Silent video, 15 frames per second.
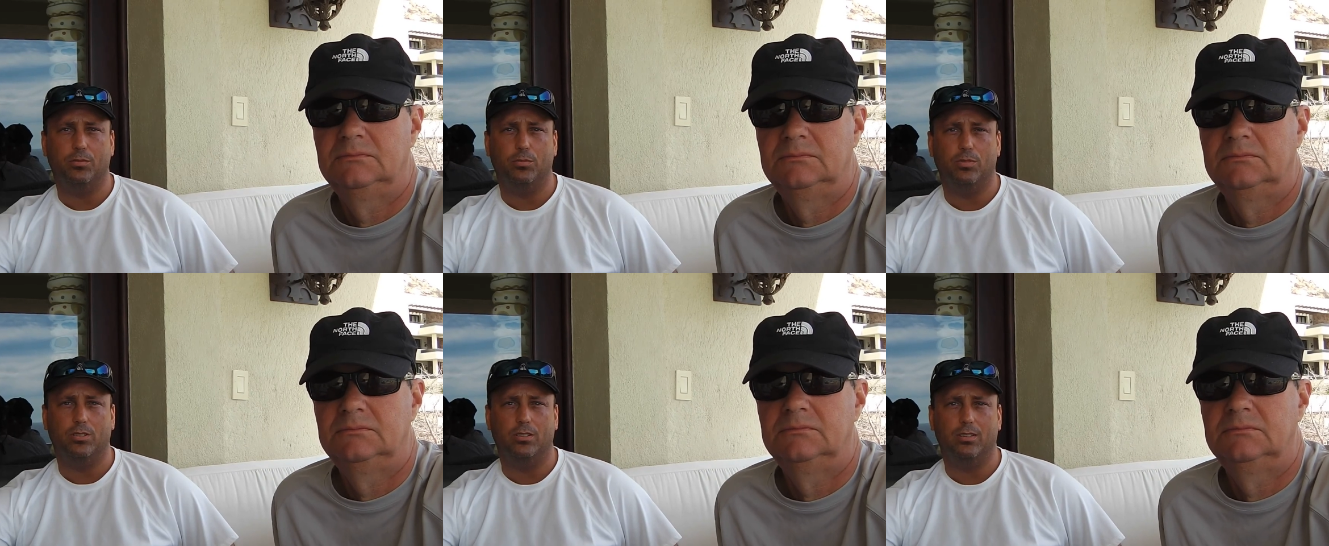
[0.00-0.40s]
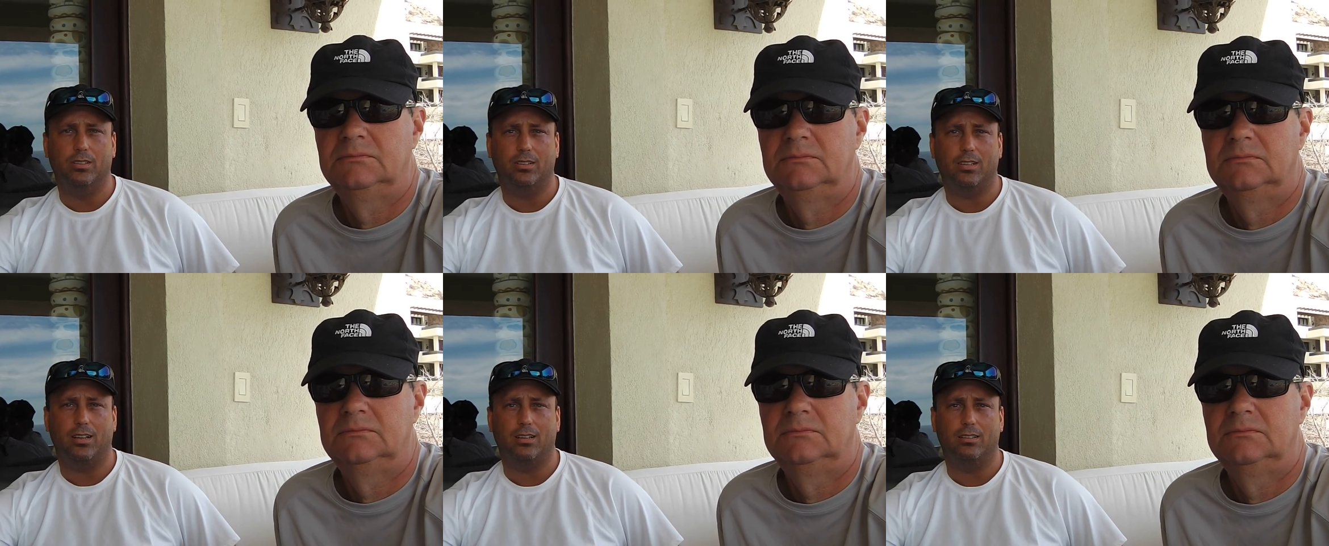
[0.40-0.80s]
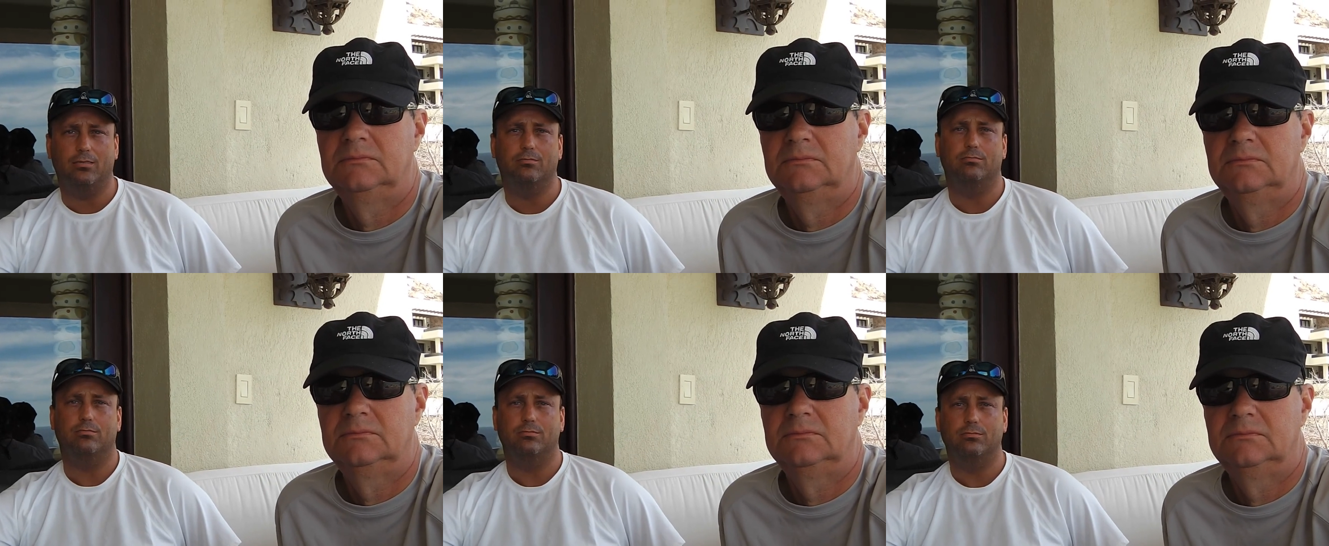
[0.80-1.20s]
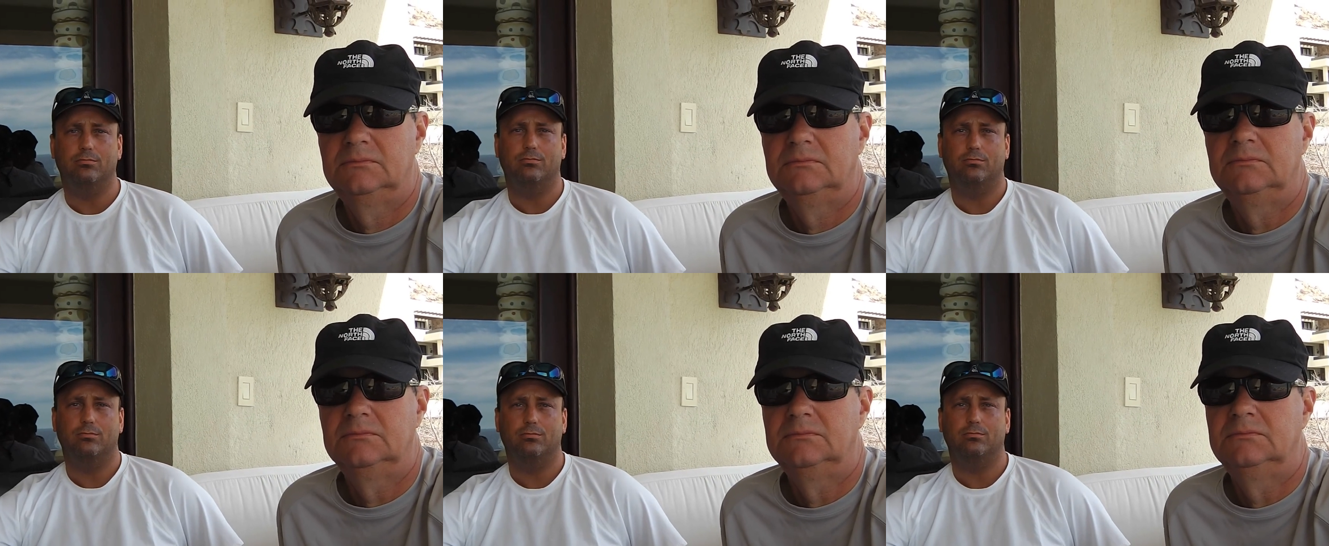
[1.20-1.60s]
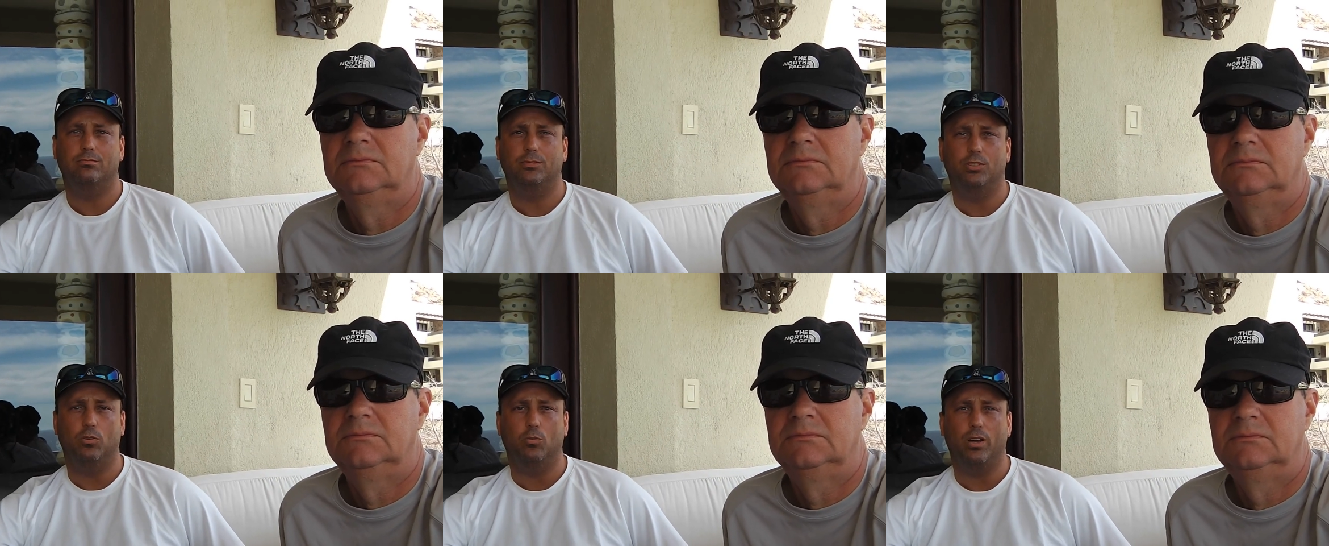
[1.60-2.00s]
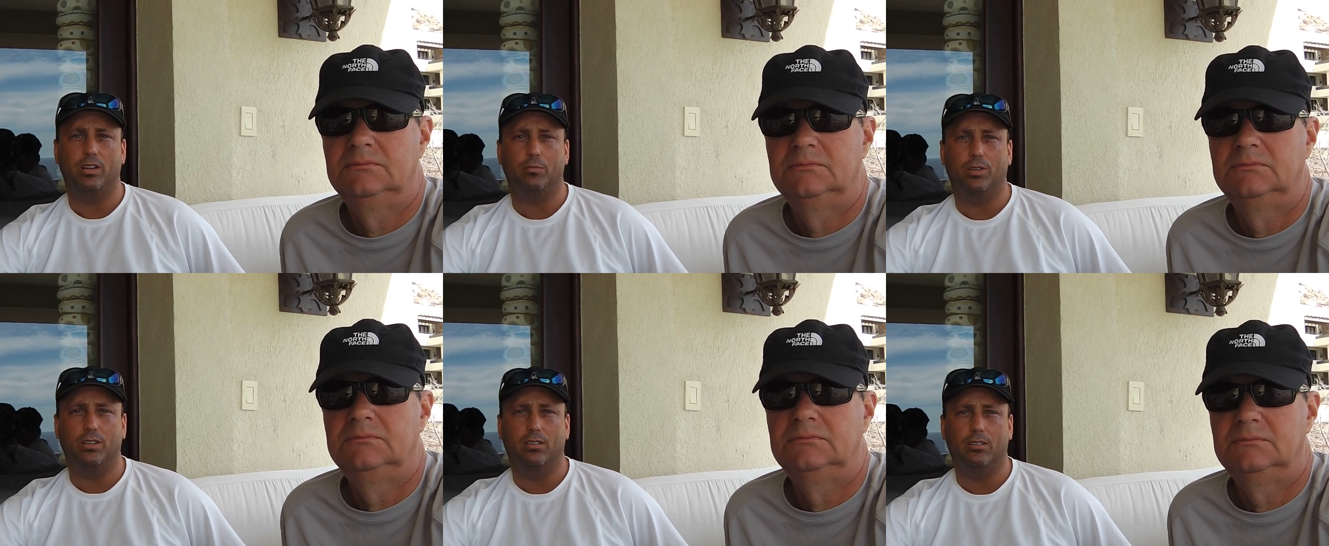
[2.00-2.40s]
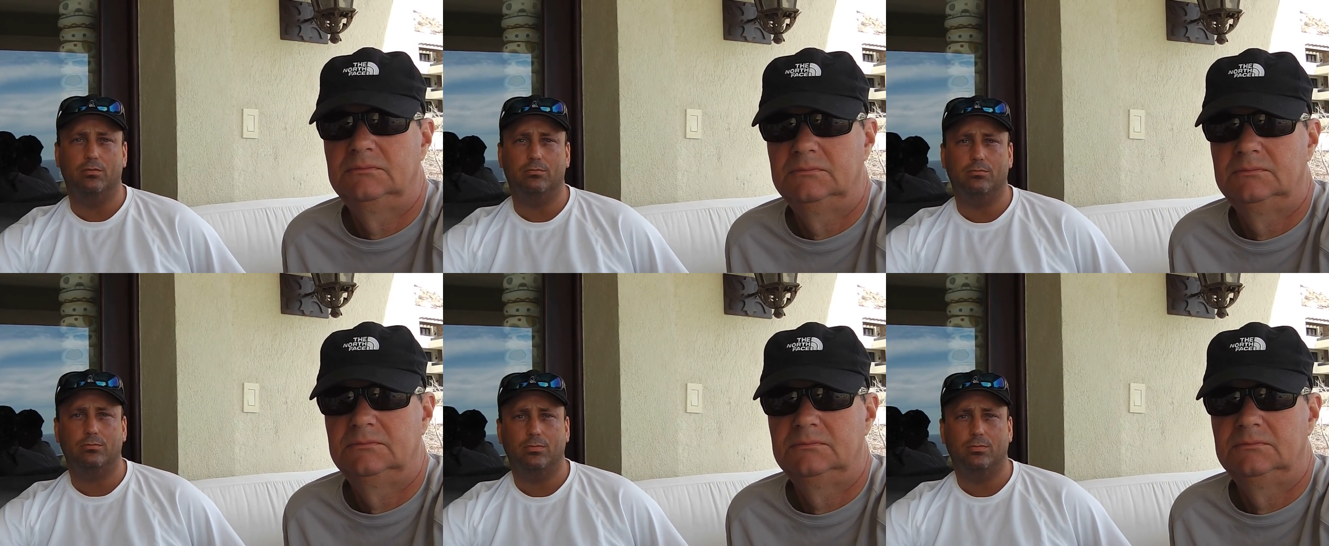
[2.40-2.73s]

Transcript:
Speaker 1: but and kind of you know, wake me up.